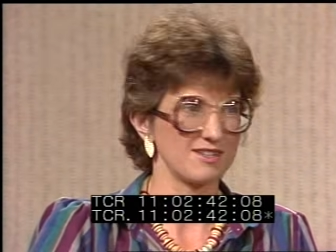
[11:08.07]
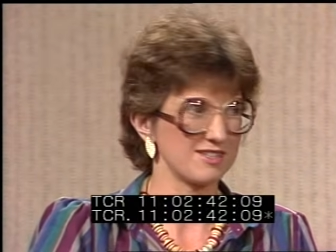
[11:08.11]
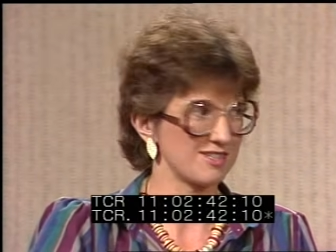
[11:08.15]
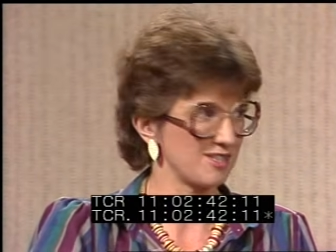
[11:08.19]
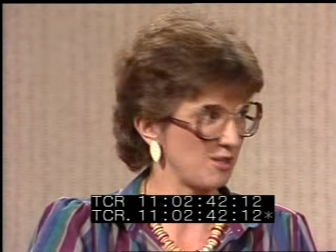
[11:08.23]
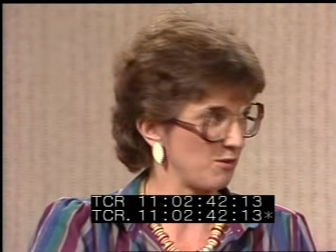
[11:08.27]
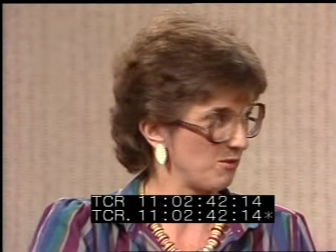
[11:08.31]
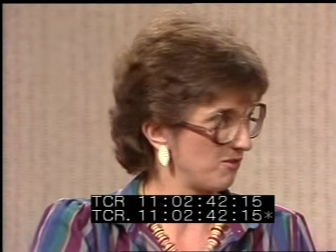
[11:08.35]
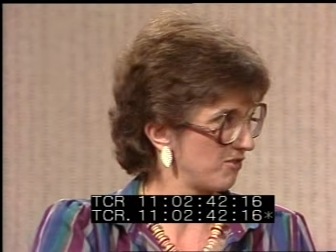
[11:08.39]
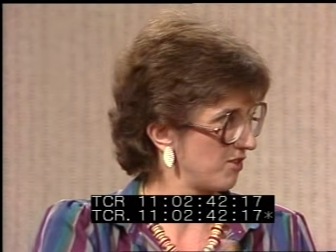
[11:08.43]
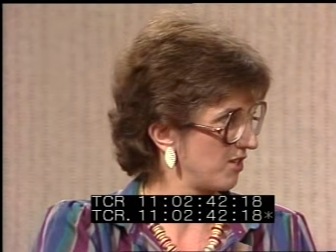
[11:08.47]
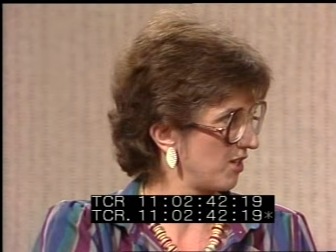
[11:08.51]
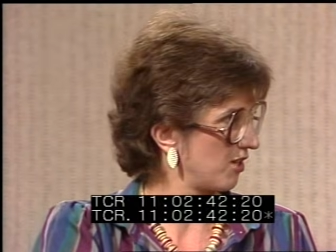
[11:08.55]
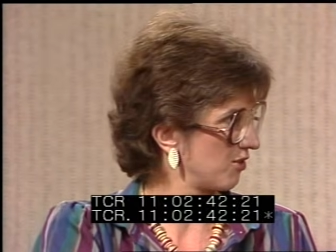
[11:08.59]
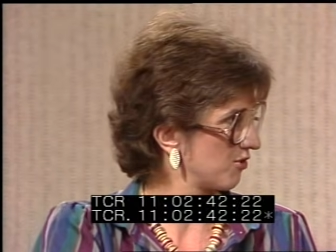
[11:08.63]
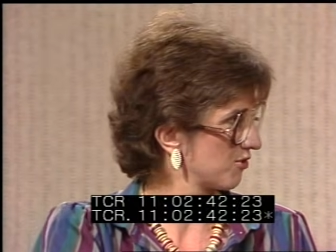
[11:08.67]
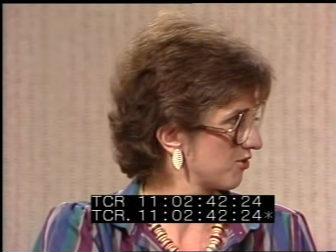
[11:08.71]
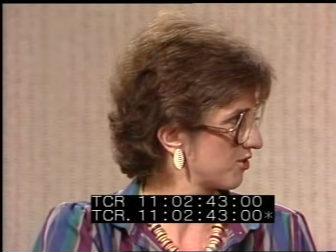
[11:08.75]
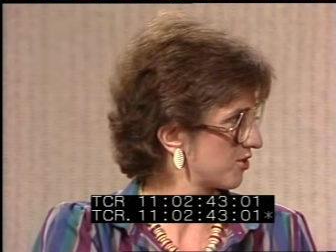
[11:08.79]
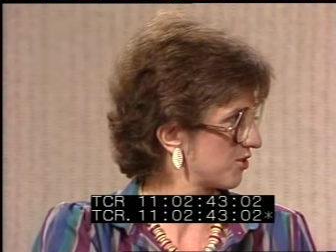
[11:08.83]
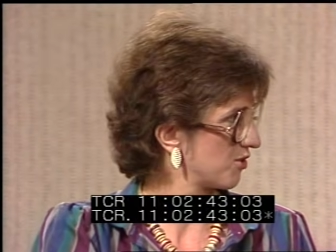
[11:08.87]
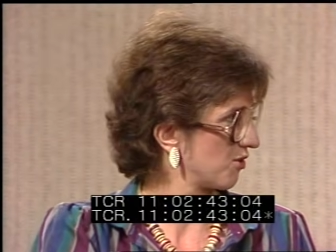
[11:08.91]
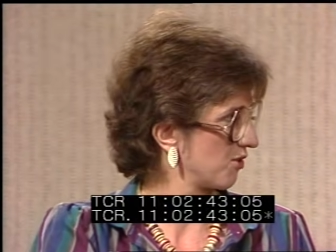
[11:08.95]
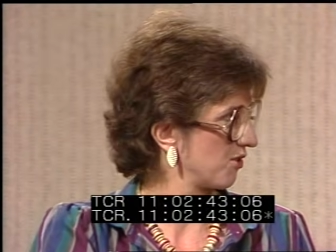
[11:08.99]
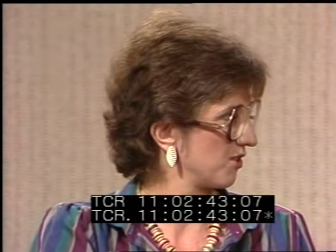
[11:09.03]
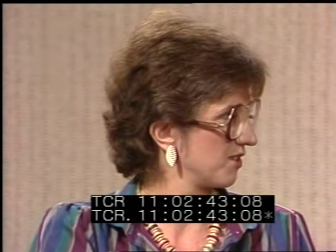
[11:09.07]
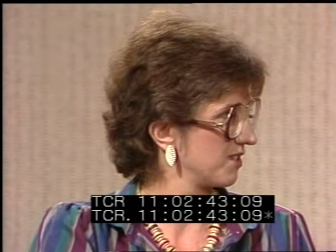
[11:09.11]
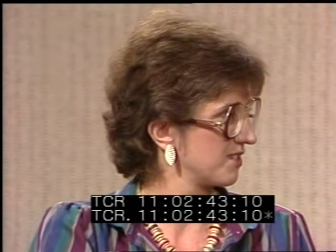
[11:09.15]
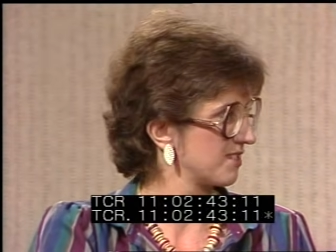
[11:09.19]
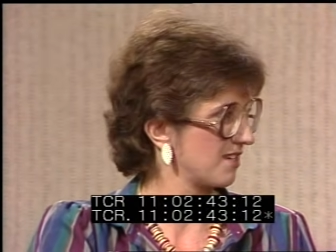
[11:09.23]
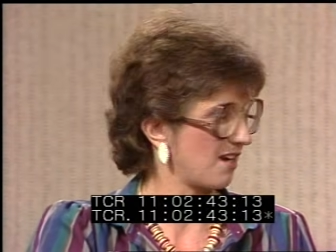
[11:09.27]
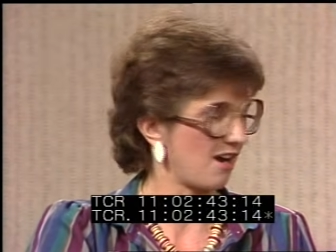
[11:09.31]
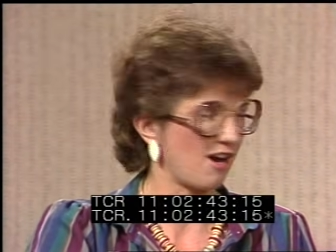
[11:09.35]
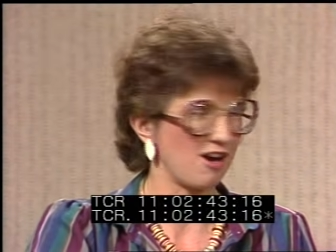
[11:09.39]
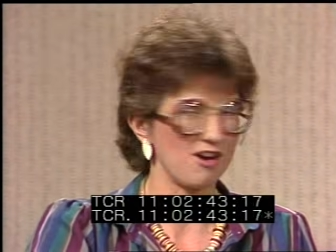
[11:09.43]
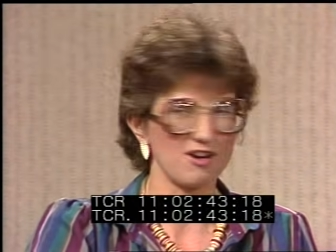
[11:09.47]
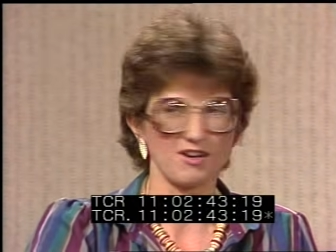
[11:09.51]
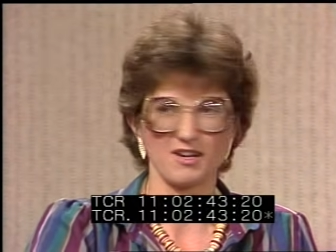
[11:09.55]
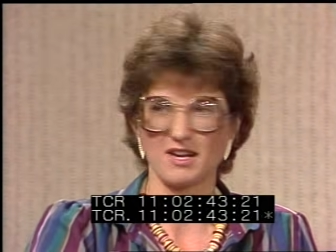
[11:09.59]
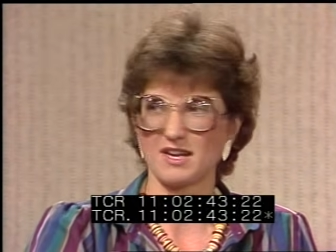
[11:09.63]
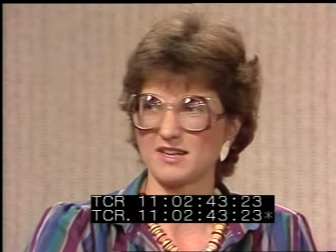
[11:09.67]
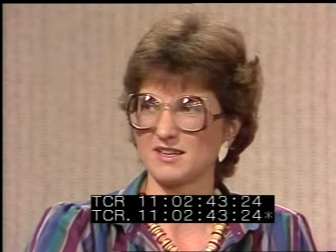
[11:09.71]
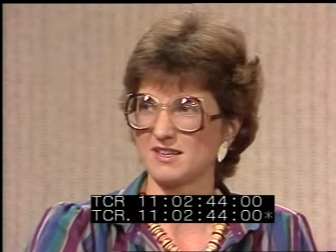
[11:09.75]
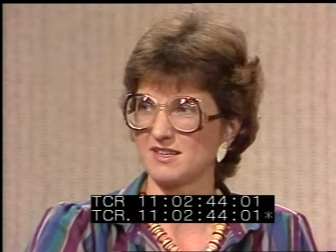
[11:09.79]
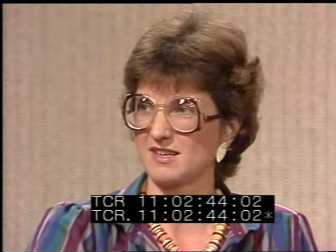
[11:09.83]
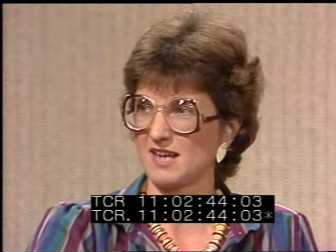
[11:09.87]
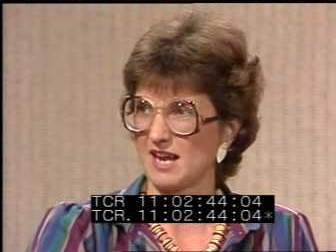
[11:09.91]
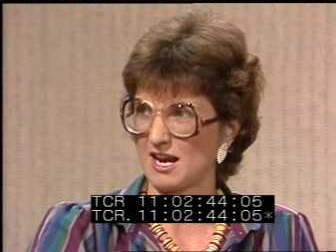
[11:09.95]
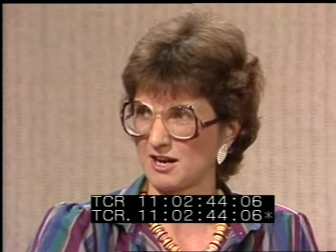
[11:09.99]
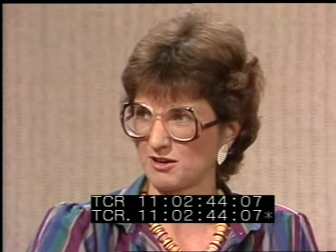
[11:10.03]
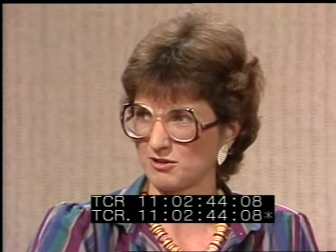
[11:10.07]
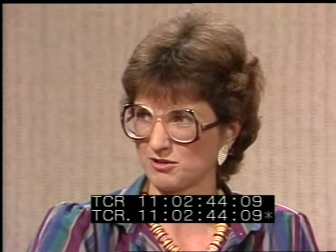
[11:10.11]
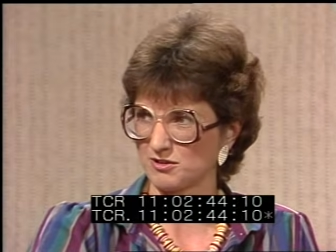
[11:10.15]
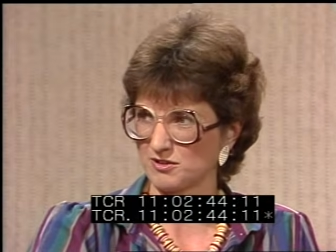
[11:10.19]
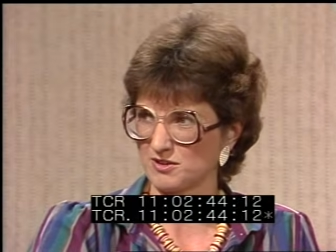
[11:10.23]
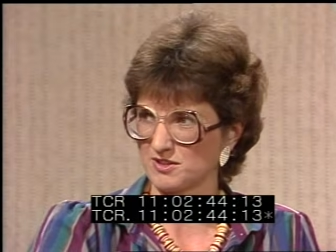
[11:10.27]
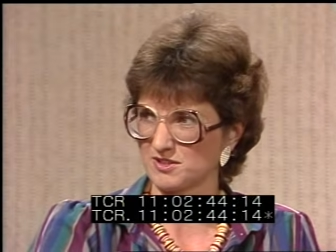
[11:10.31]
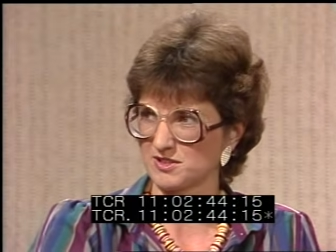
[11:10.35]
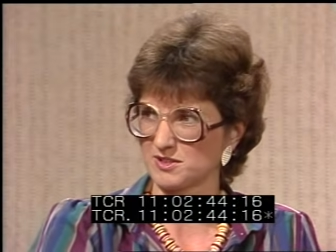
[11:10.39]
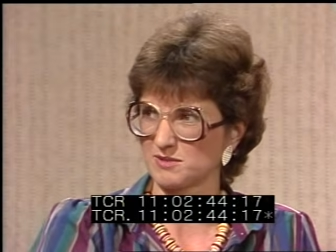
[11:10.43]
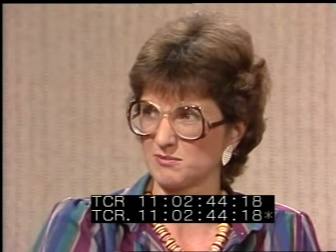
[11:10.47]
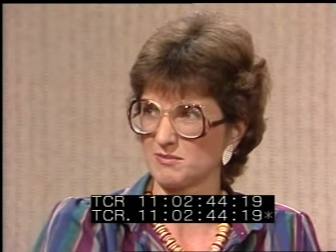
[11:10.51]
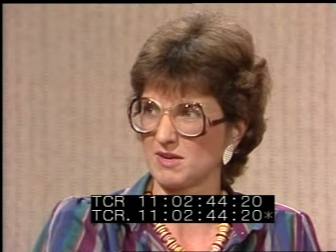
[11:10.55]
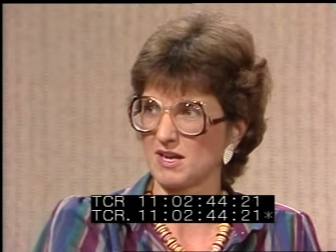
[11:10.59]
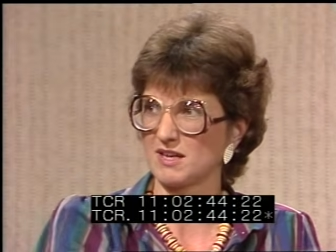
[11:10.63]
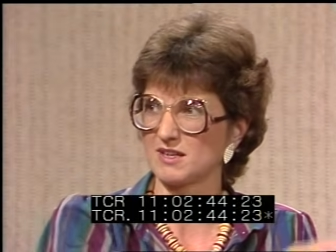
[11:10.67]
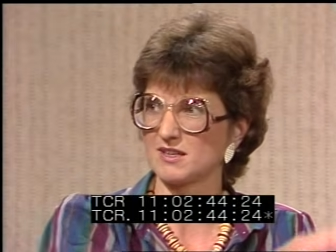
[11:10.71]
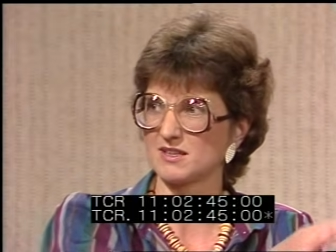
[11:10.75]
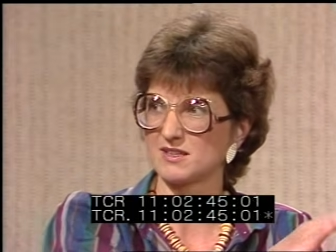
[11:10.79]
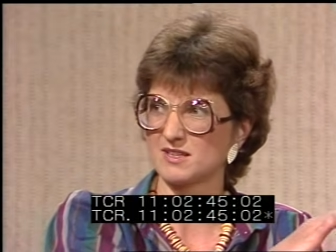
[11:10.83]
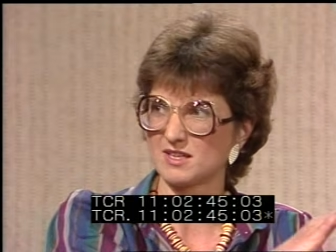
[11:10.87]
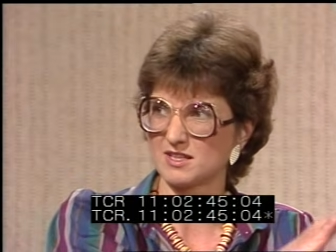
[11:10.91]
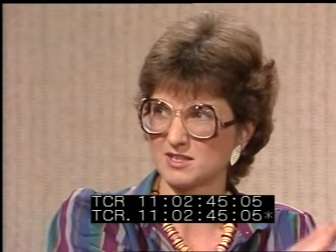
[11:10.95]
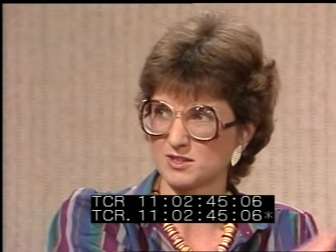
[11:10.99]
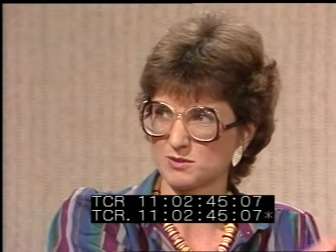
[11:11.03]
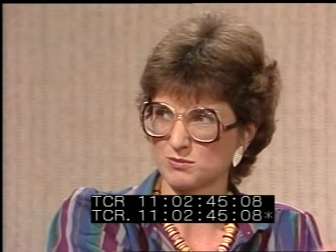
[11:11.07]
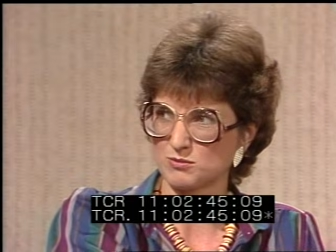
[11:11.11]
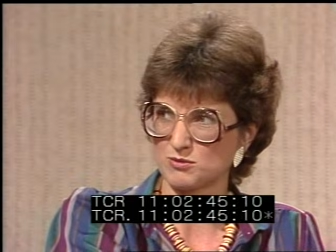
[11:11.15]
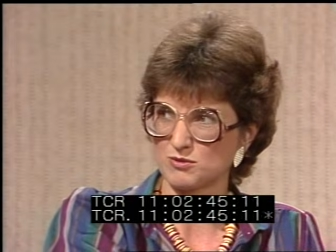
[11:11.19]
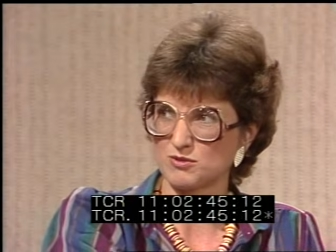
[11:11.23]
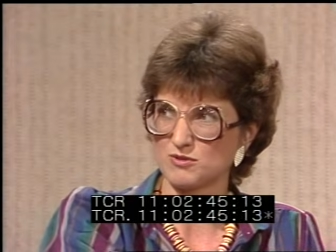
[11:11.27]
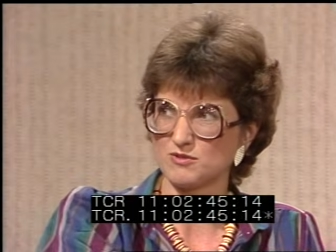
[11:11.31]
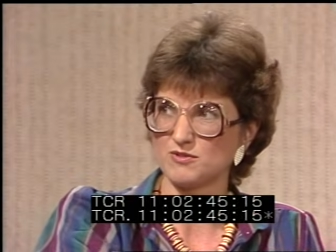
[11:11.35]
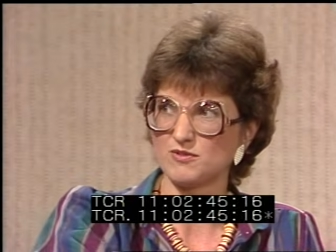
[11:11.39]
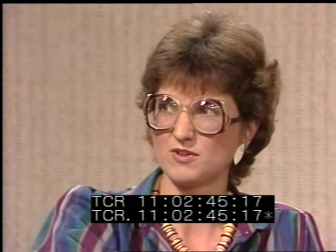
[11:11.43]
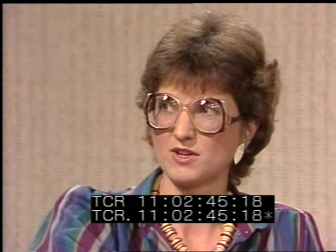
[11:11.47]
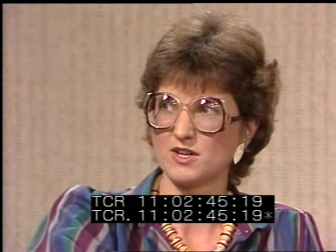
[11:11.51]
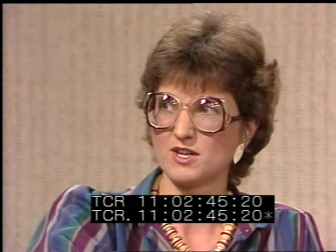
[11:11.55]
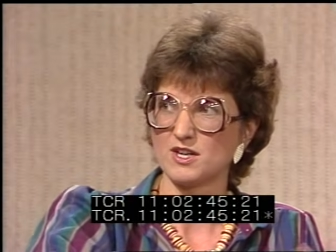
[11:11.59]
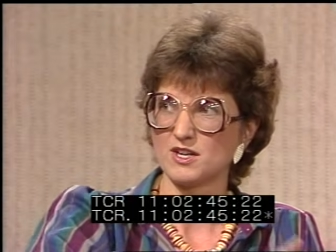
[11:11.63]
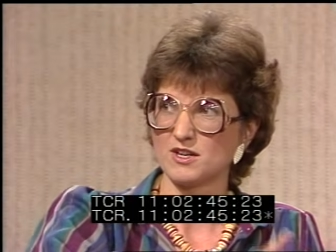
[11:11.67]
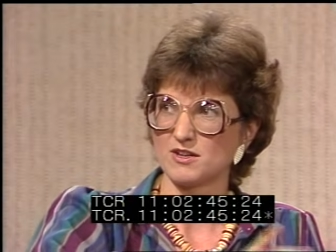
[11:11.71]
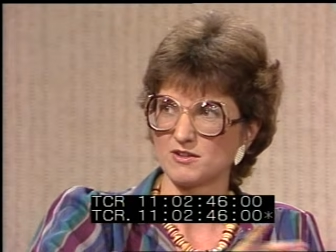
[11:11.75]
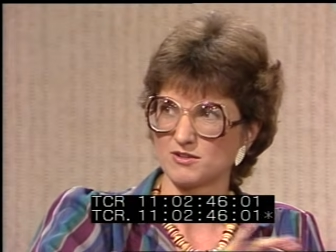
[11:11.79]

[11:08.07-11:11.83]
some of the other stories are an anachronism, and it does move